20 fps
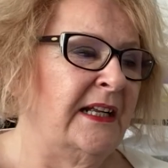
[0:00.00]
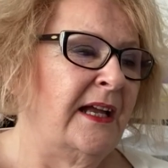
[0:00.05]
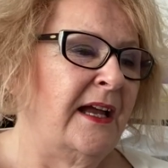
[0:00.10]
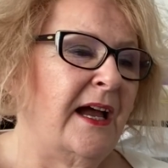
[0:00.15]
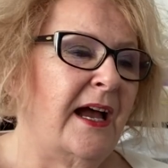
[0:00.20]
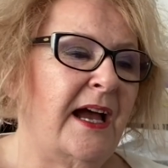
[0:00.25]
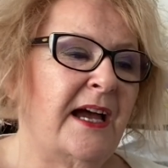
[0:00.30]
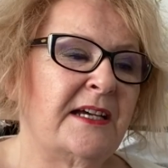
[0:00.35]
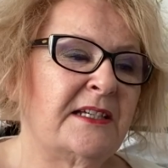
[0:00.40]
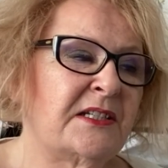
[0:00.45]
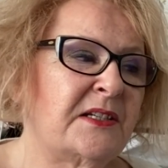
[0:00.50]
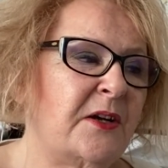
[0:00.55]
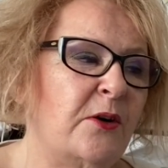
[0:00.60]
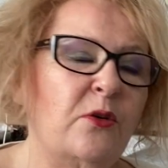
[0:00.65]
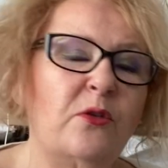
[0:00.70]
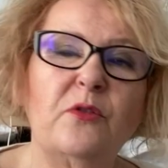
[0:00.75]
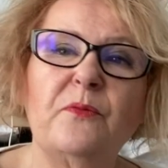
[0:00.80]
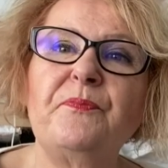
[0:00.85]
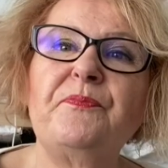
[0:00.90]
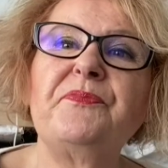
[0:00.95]
and
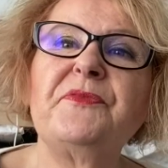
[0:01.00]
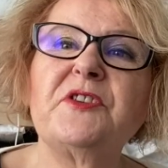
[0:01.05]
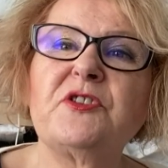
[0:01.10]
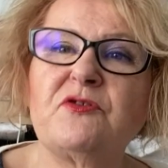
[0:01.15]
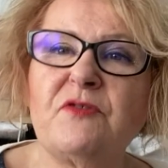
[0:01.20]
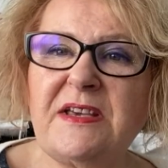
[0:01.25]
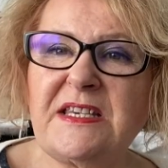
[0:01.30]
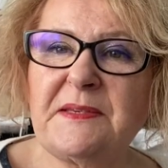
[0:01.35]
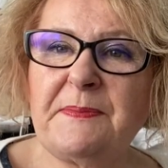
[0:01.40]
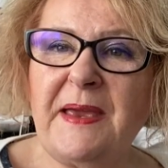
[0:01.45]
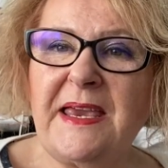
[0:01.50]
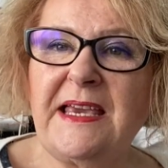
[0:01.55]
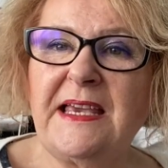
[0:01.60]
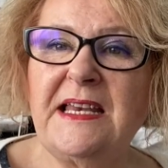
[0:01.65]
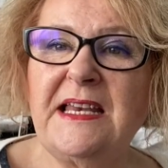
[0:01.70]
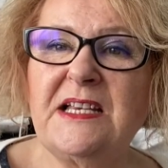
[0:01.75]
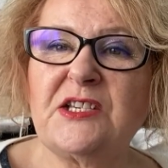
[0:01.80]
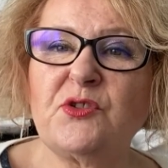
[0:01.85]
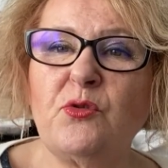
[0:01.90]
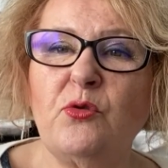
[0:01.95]

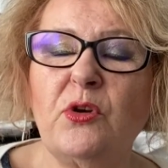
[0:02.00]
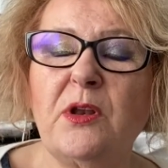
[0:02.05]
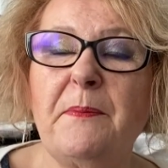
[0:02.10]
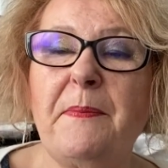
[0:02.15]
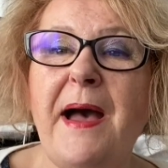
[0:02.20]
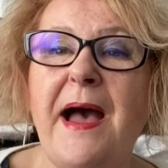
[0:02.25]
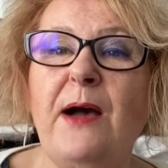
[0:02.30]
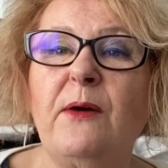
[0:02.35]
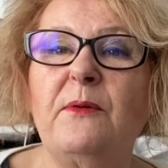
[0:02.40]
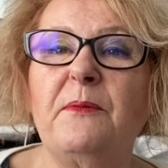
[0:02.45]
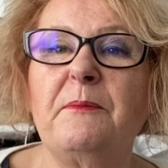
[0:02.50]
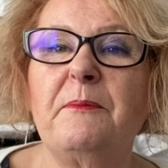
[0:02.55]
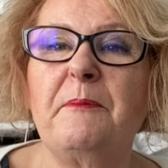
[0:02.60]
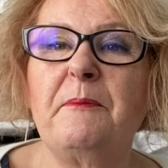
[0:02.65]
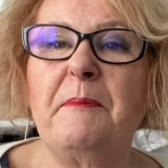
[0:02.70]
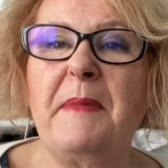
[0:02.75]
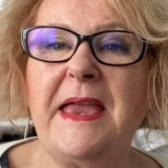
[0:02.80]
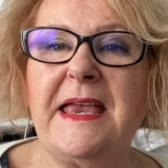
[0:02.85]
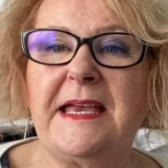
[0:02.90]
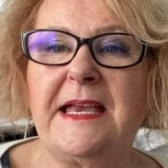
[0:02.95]
dressmaking is all about
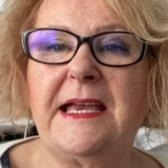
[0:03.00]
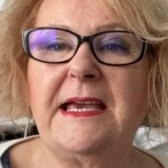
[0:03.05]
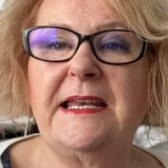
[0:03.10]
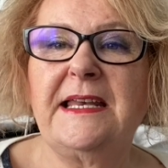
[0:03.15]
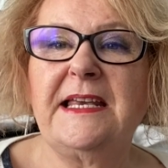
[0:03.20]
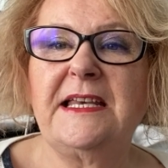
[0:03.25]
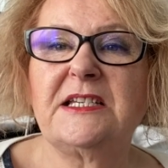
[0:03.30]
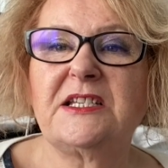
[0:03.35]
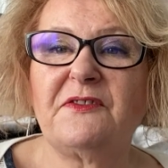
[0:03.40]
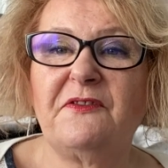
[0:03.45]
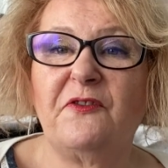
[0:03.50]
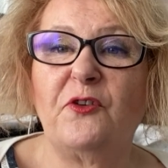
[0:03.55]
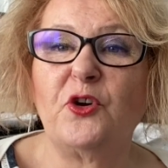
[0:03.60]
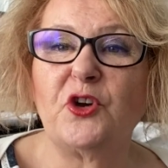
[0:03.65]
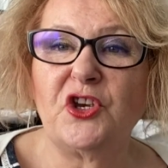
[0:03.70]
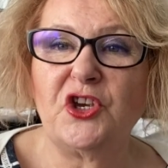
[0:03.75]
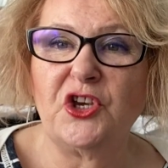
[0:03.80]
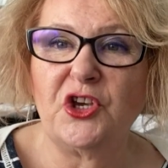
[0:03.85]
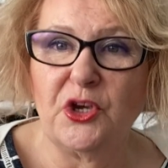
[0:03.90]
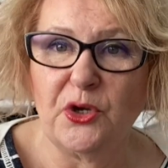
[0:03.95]
making it for
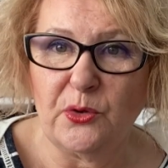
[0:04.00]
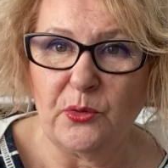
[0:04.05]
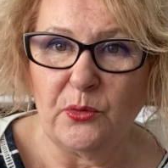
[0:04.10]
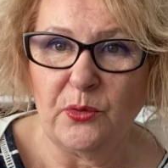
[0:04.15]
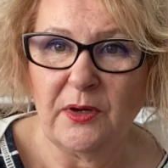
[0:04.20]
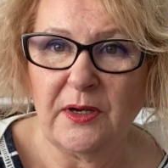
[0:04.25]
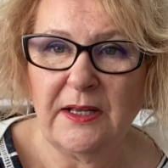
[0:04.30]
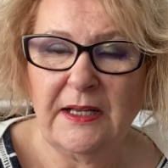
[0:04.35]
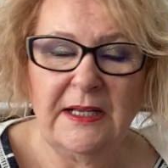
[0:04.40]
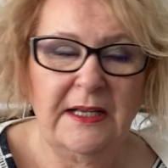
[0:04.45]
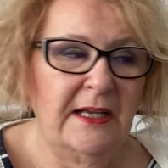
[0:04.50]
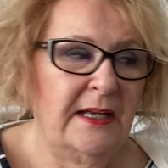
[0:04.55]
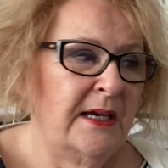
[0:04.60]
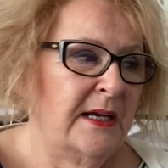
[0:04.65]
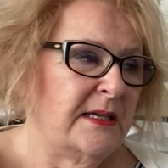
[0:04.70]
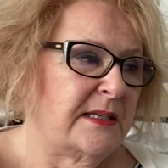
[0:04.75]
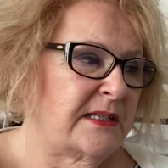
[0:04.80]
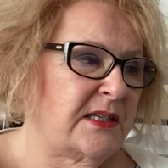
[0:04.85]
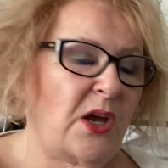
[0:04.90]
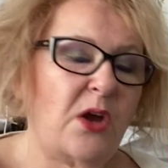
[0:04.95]
you.
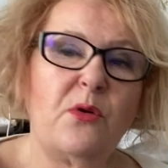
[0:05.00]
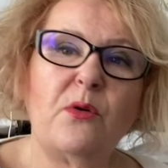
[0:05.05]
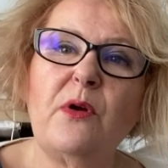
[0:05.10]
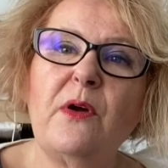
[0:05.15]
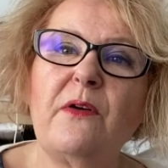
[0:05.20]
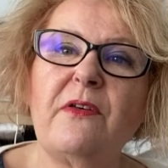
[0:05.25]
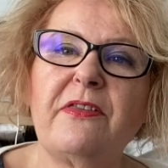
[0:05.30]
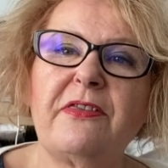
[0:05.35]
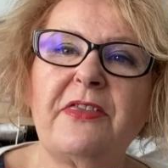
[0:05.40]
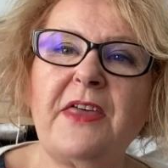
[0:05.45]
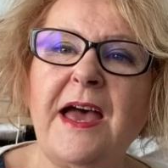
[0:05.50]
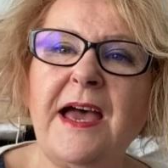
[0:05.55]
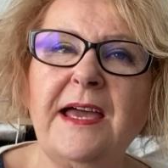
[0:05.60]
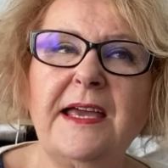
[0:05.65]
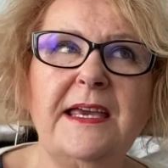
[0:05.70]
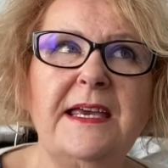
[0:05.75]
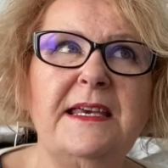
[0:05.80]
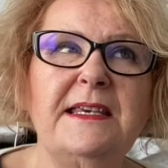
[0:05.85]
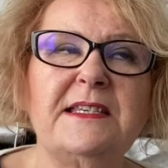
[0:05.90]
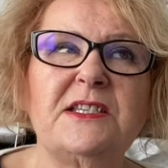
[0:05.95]
So that
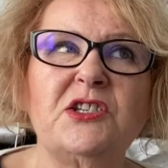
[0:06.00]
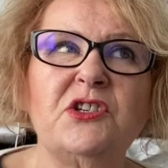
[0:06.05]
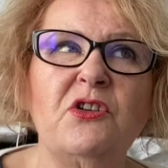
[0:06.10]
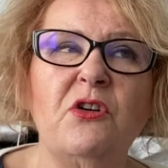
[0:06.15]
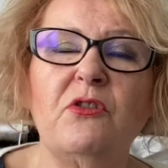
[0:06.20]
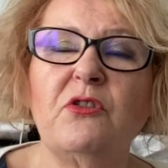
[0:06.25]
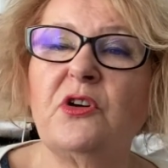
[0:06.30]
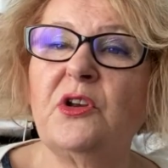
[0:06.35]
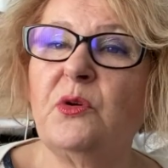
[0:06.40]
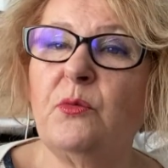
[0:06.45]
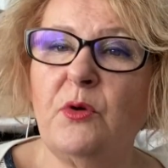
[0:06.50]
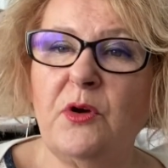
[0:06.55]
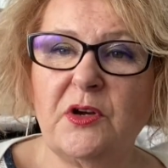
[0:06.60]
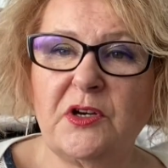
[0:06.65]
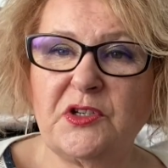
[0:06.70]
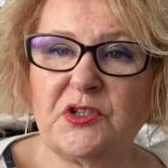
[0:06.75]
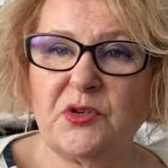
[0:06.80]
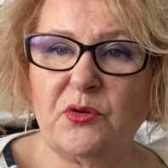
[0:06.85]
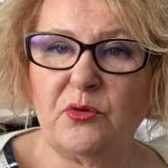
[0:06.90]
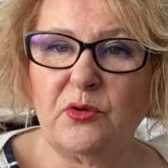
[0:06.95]
is not going to
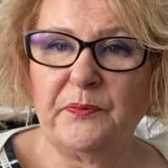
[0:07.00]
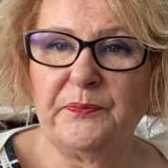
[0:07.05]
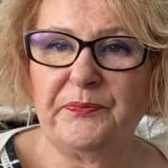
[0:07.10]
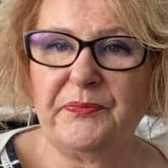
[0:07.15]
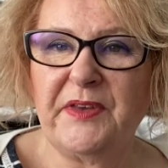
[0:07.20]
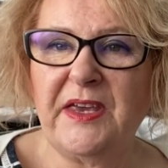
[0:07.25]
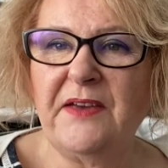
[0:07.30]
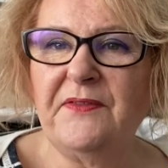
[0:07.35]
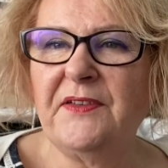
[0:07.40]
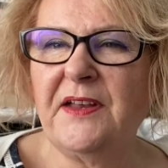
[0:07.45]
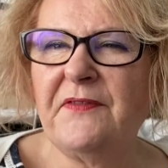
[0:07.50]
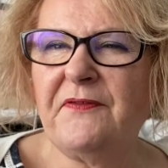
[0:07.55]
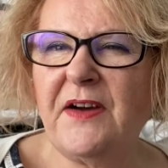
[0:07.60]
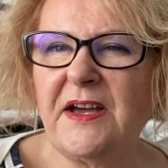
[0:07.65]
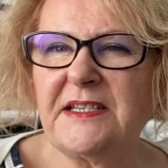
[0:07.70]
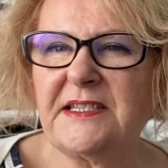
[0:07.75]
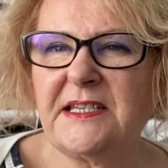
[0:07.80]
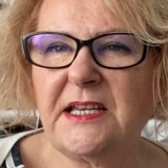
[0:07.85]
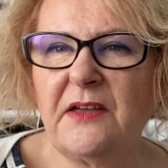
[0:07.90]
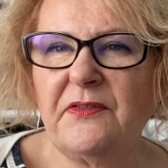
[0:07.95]
work at all. Even if
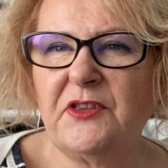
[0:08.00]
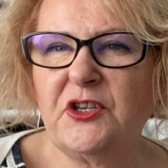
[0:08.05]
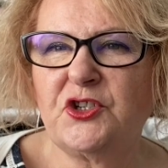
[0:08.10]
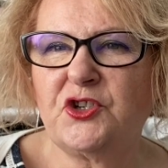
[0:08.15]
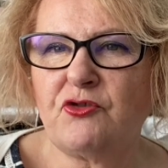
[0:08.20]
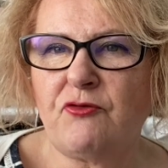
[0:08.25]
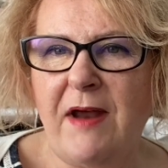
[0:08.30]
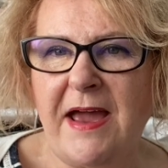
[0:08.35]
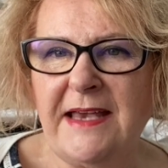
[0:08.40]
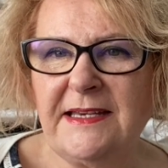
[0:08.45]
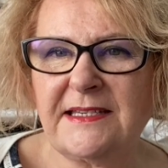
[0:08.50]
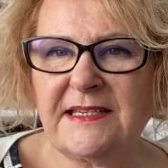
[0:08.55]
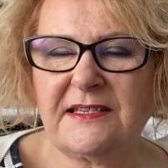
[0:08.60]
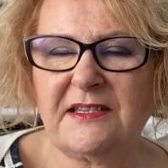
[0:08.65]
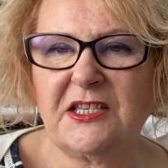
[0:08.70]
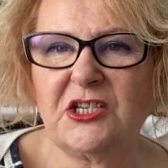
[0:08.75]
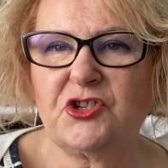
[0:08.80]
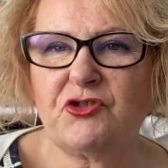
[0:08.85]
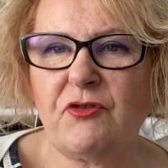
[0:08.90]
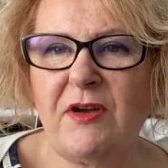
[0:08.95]
I'd done the dress
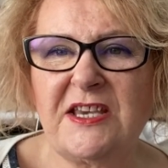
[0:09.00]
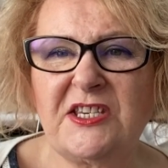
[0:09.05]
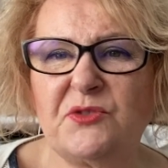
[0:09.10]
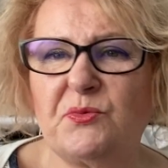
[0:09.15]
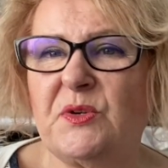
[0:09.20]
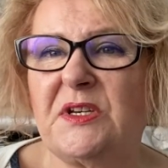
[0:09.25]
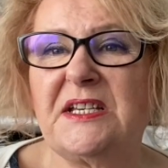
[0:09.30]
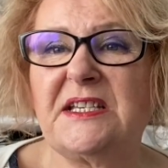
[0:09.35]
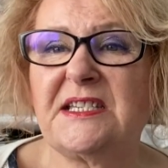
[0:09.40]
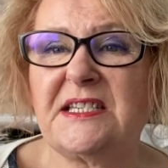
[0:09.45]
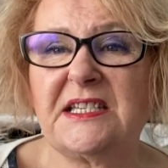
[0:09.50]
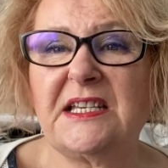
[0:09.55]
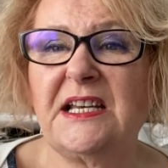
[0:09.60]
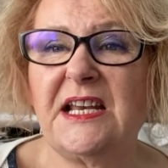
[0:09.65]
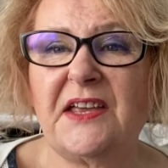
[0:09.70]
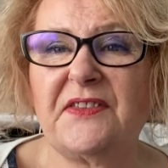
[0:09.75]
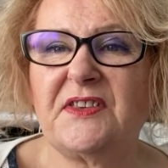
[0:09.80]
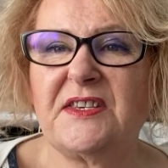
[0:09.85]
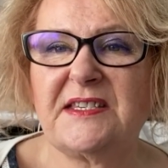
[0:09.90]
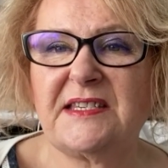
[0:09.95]
would have still
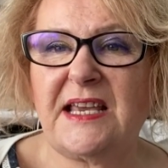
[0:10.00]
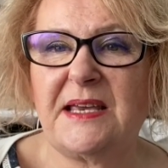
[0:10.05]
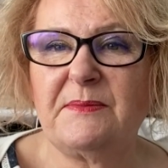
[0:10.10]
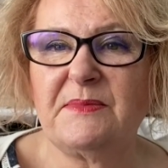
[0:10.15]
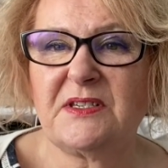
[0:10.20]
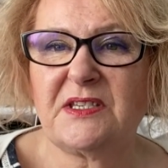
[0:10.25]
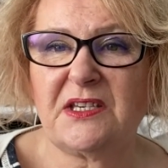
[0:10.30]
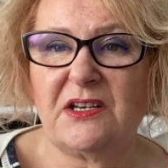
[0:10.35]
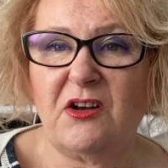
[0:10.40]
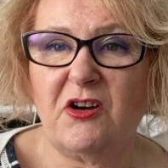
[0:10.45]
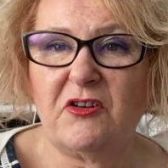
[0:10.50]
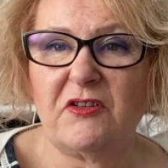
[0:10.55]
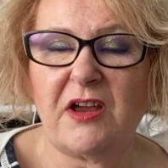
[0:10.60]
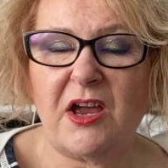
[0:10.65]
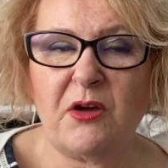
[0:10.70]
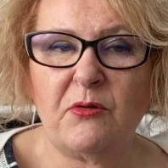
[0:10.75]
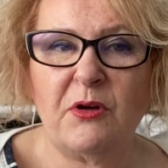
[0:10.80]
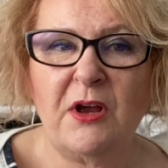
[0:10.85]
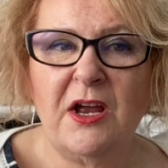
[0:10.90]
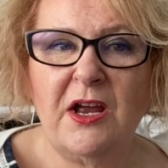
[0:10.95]
had the same
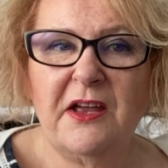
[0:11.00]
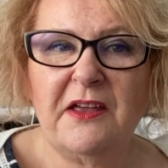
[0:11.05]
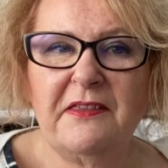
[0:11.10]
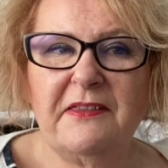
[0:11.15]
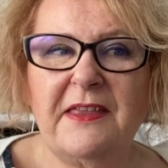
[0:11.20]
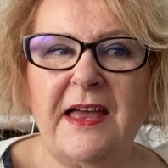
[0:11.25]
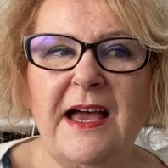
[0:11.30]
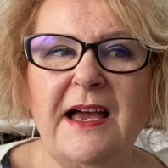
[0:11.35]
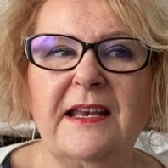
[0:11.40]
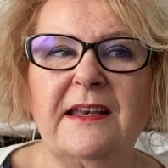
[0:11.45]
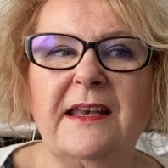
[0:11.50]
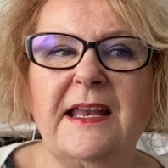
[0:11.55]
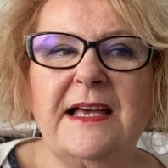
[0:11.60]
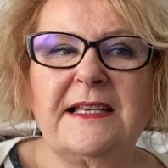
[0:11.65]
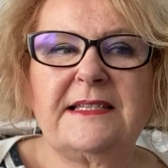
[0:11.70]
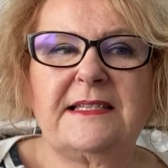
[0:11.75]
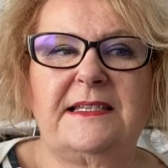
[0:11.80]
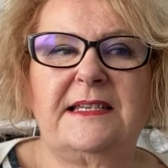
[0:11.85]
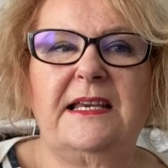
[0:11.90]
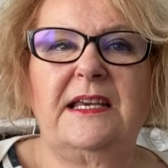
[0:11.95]
scenario. That
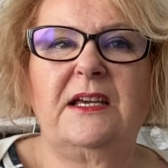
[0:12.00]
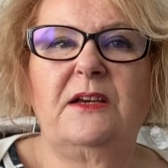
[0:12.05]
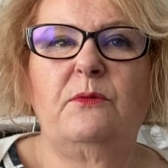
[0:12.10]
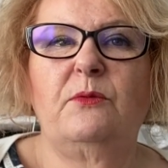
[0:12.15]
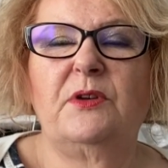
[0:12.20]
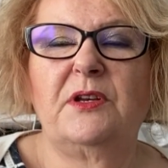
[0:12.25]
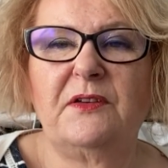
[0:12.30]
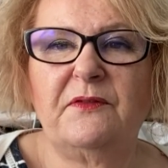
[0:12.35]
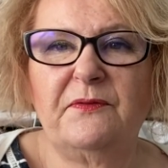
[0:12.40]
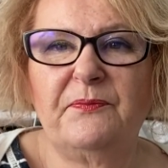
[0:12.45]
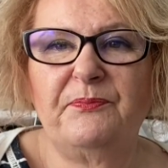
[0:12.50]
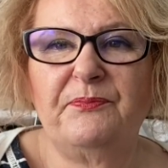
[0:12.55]
elastic would have